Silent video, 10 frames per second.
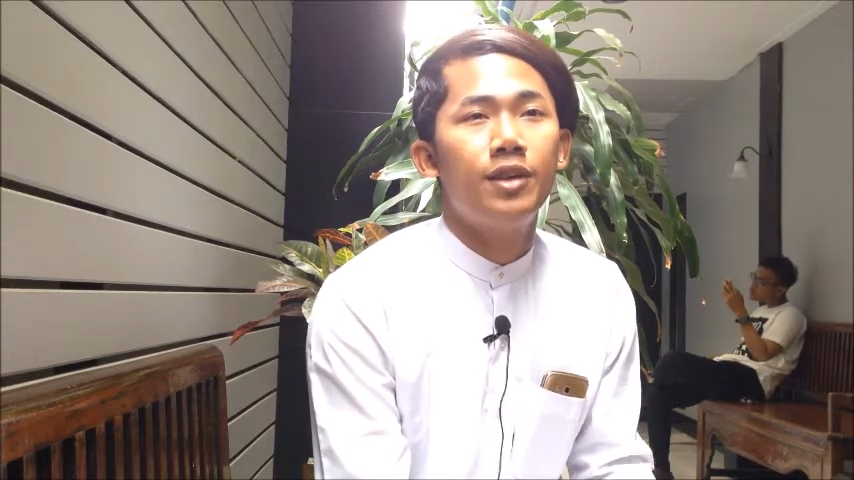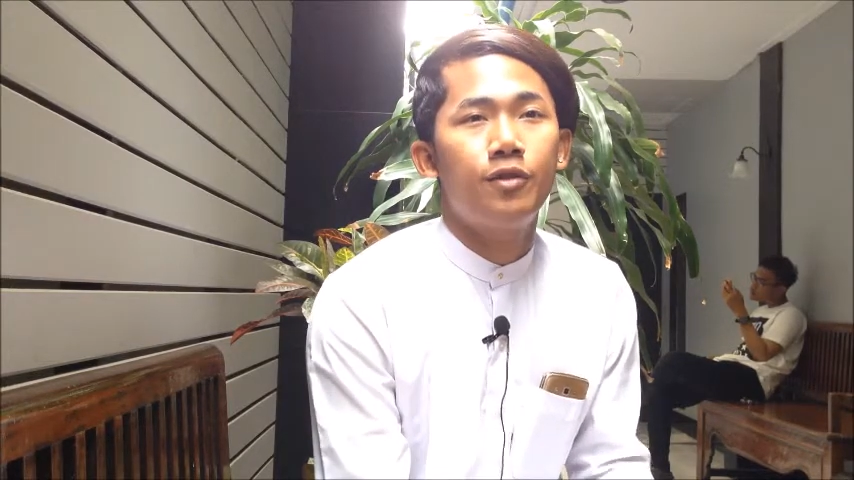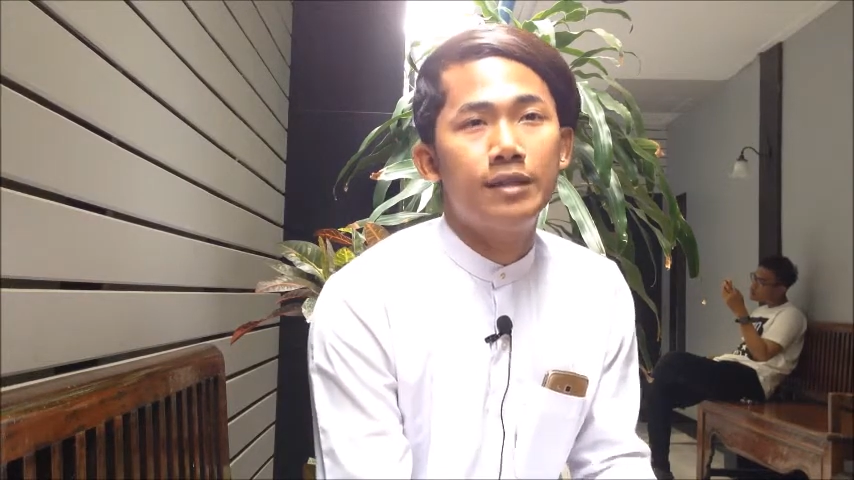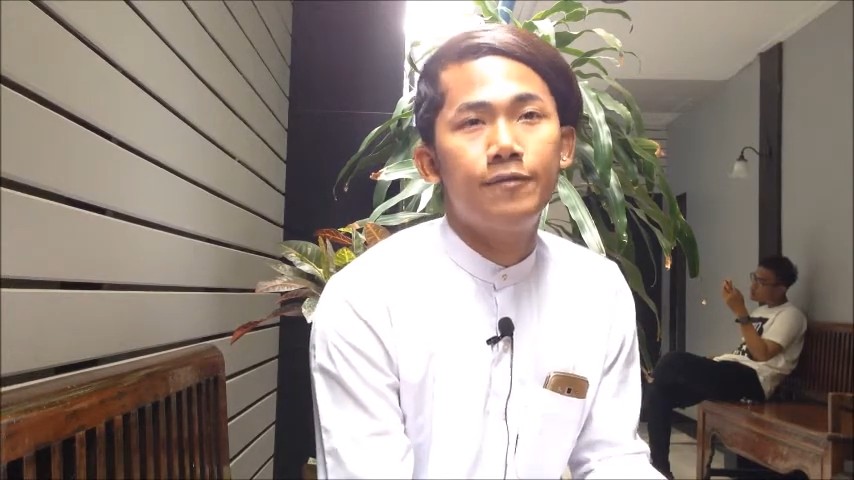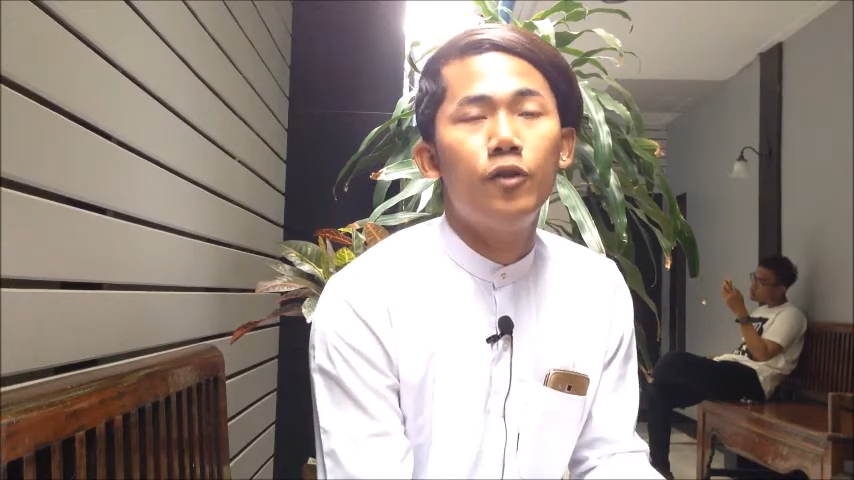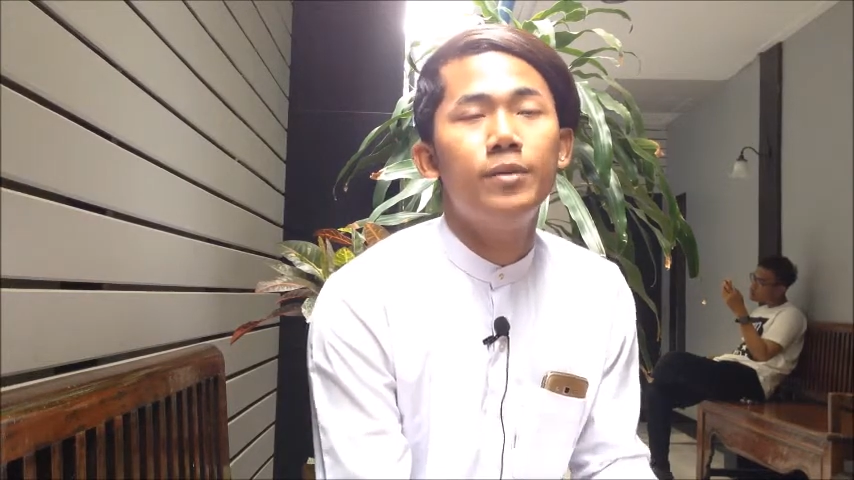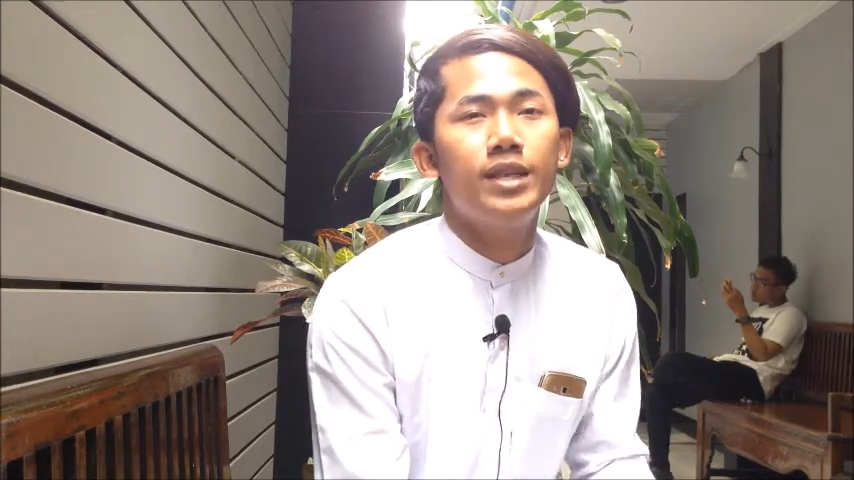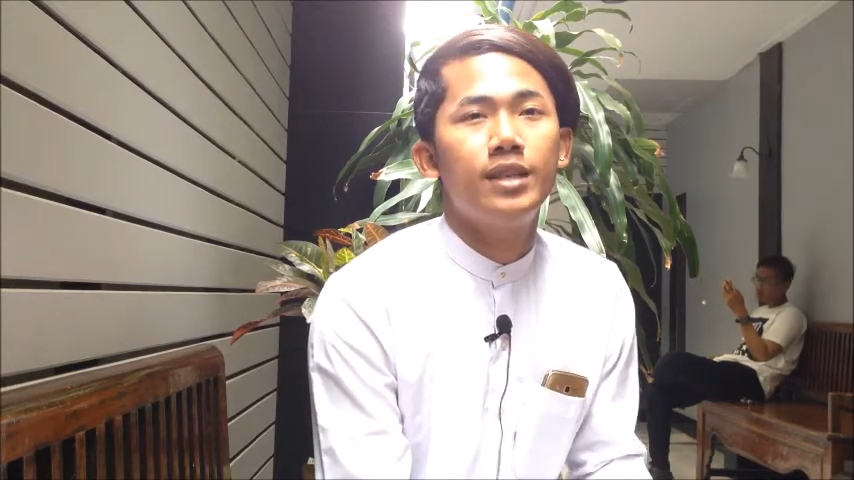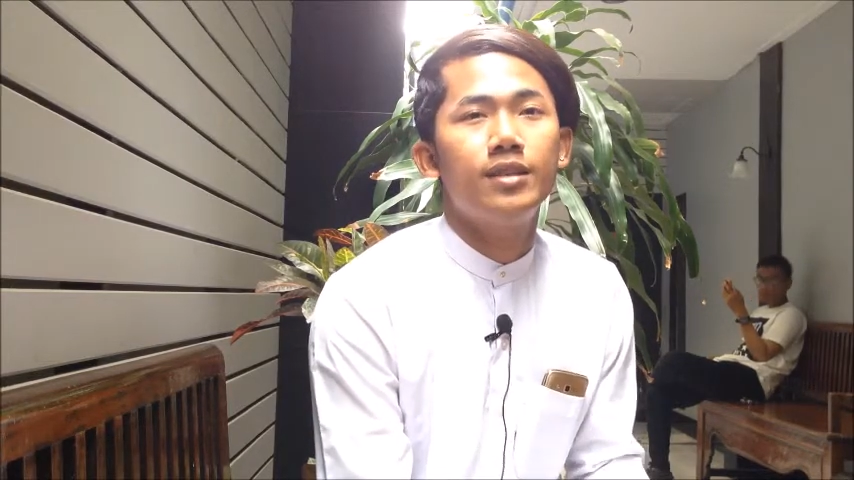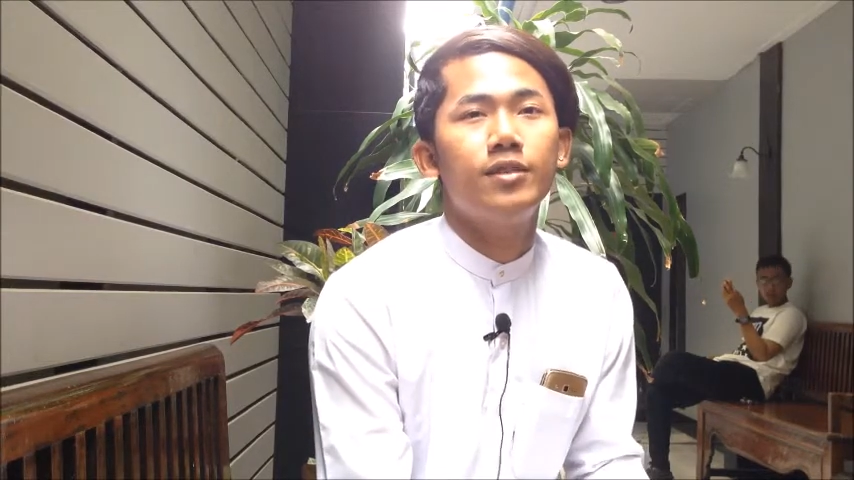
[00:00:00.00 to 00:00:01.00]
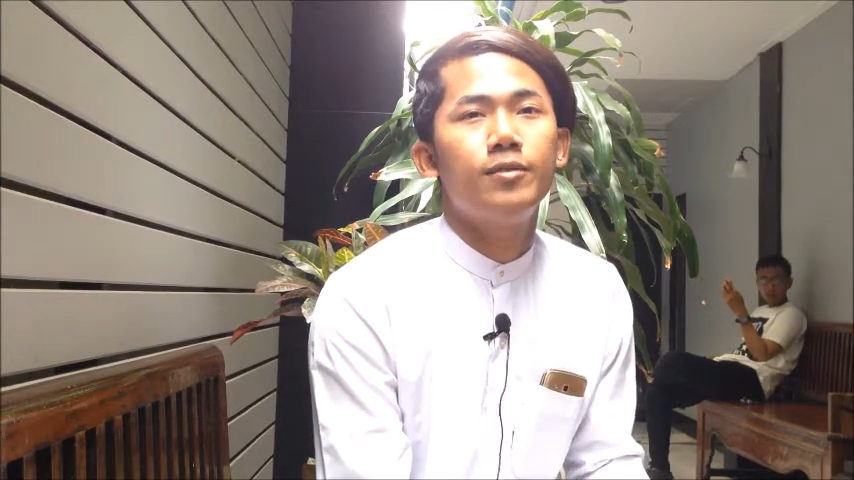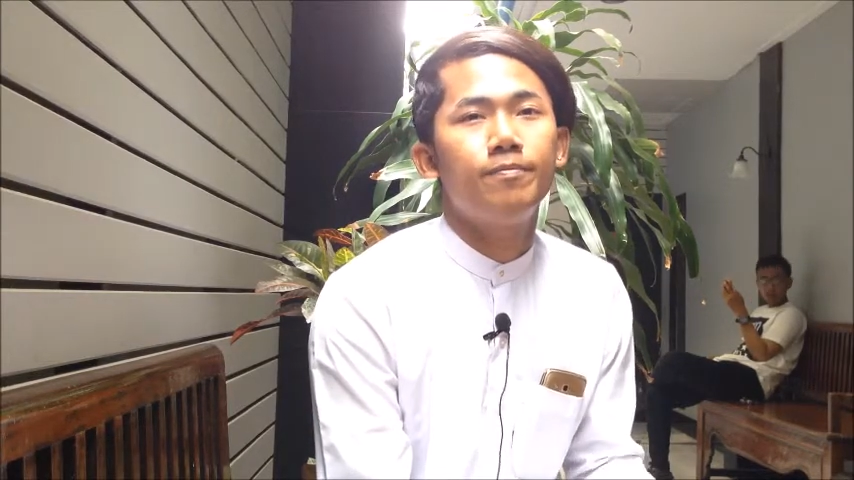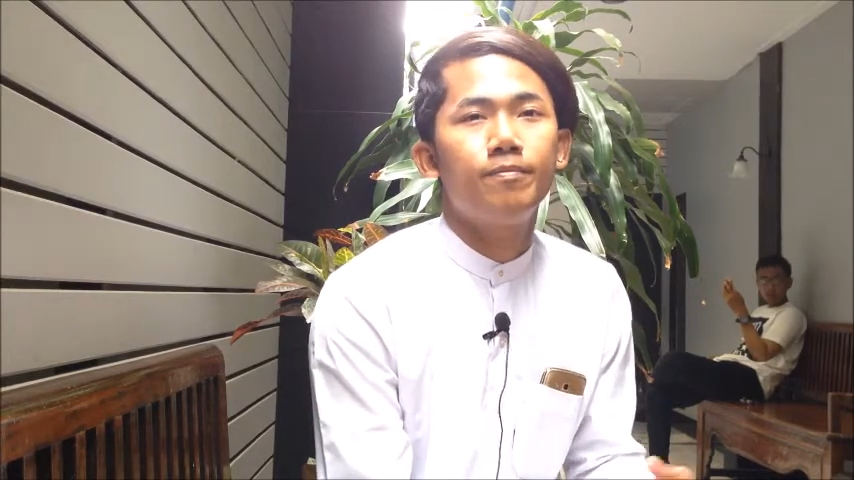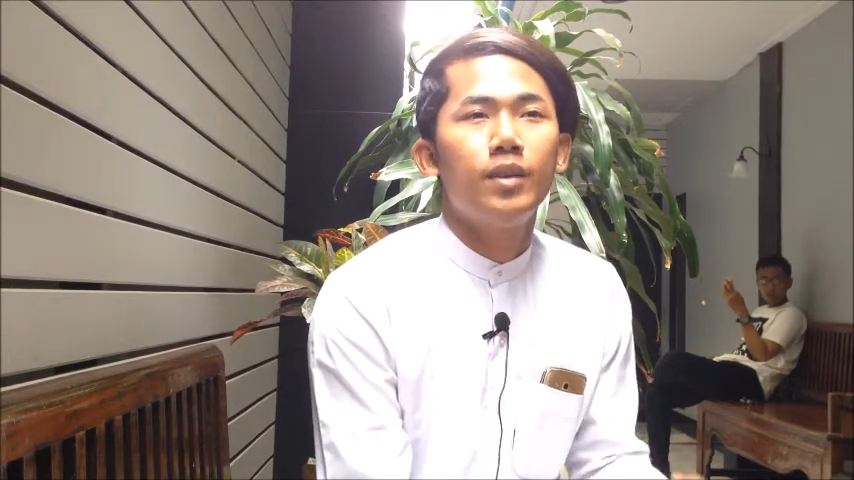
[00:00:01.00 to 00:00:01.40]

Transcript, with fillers: and transphobia so